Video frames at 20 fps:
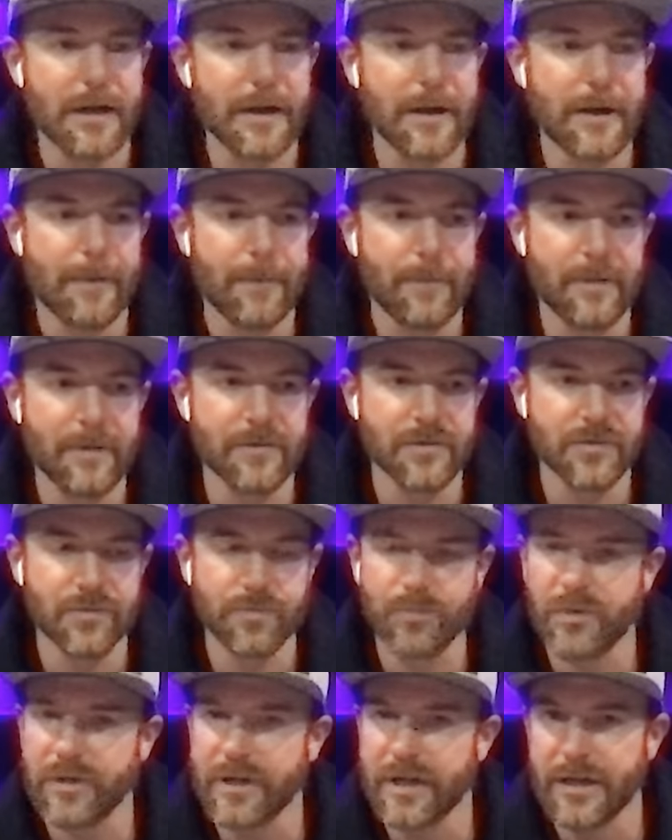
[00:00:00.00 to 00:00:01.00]
um, he was
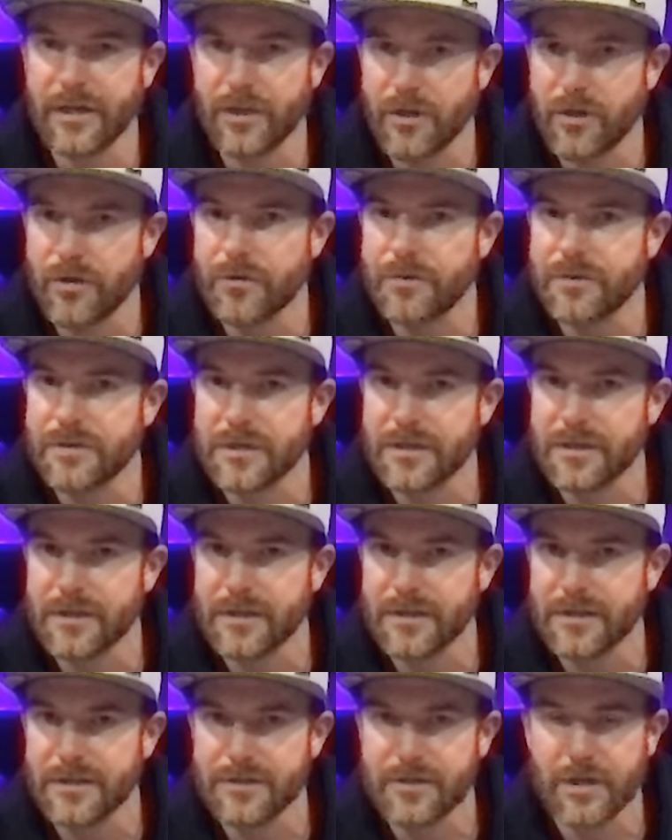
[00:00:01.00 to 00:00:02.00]
pretty new to
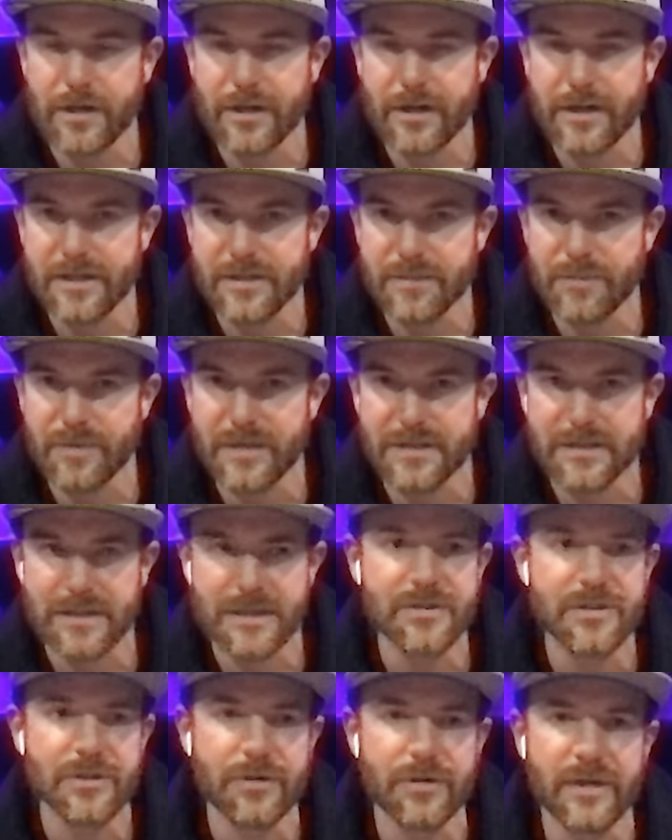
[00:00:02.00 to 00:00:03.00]
the starting his
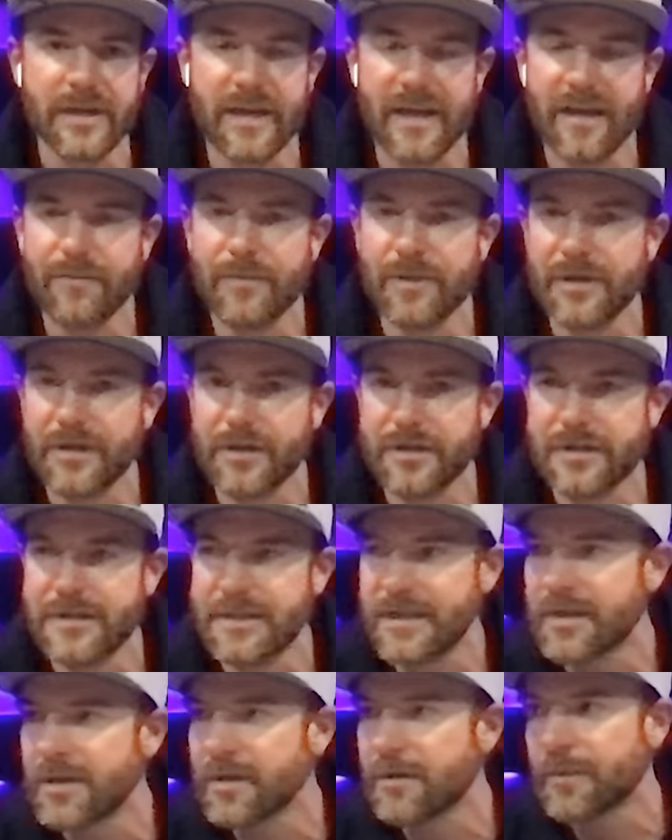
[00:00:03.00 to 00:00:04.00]
business so he gave me a good
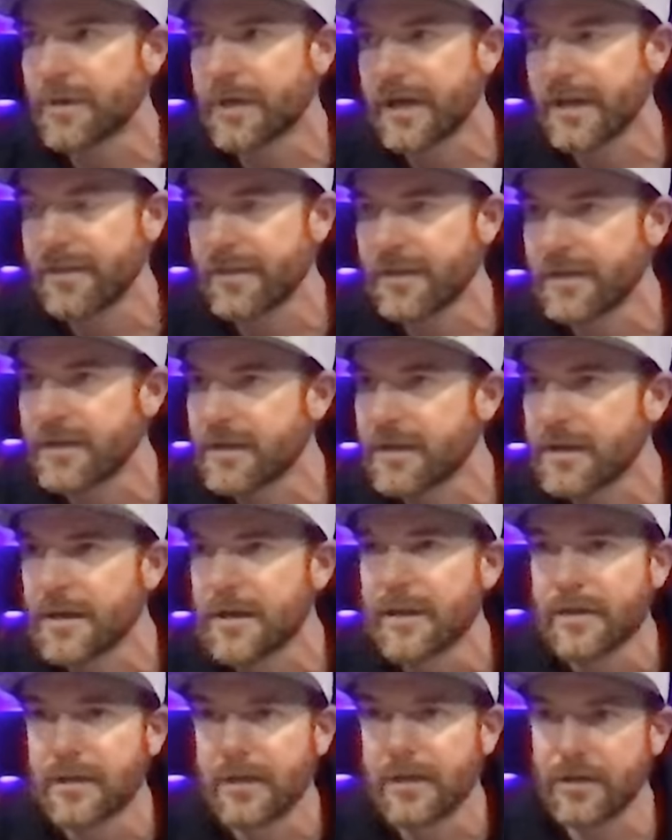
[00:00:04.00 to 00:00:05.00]
deal but i think
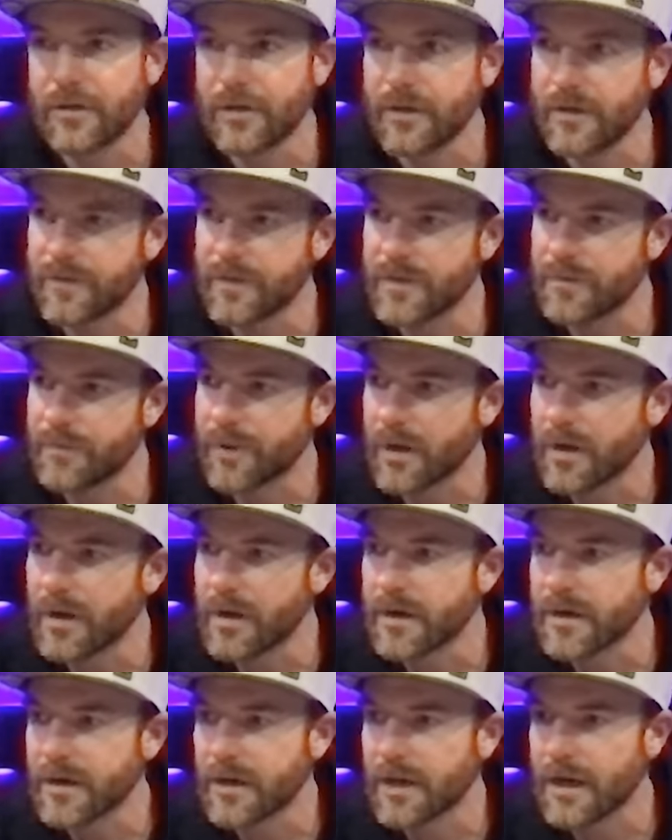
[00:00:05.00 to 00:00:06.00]
you know, even the
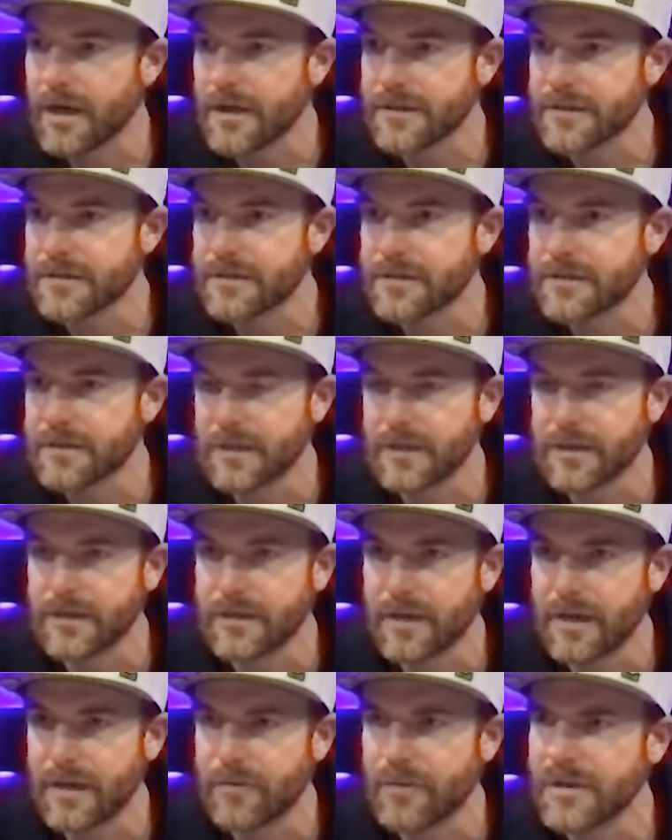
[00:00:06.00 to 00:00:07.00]
bar cost,
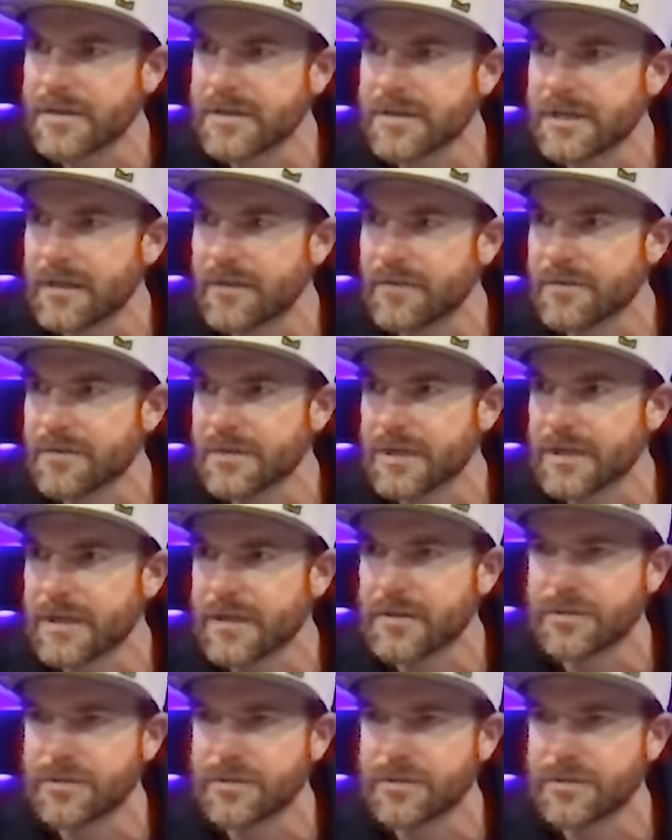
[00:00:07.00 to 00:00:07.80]
uh, I want to say it was like